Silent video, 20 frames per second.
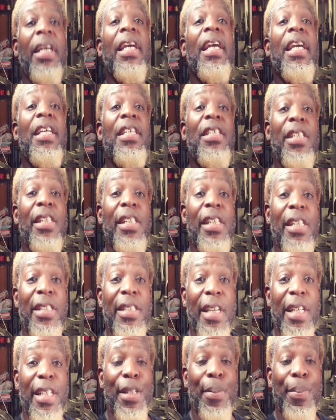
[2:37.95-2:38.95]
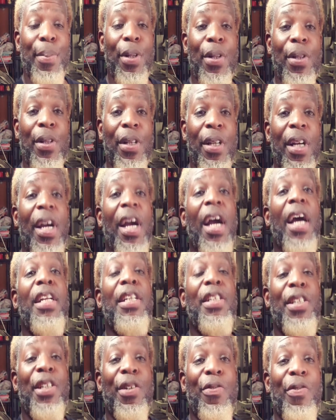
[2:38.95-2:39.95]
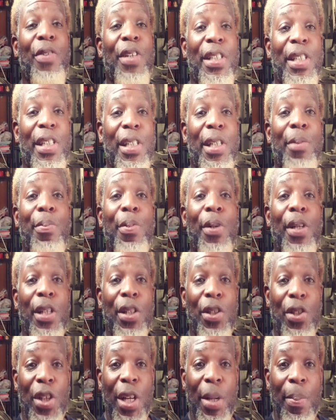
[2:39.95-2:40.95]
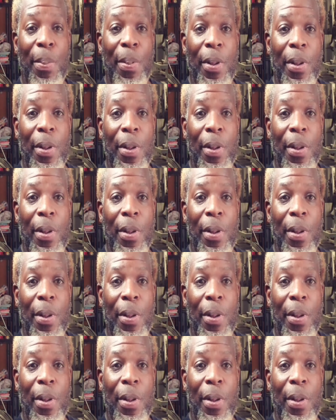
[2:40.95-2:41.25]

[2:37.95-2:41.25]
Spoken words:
easily accessible, and until recently pretty cheap.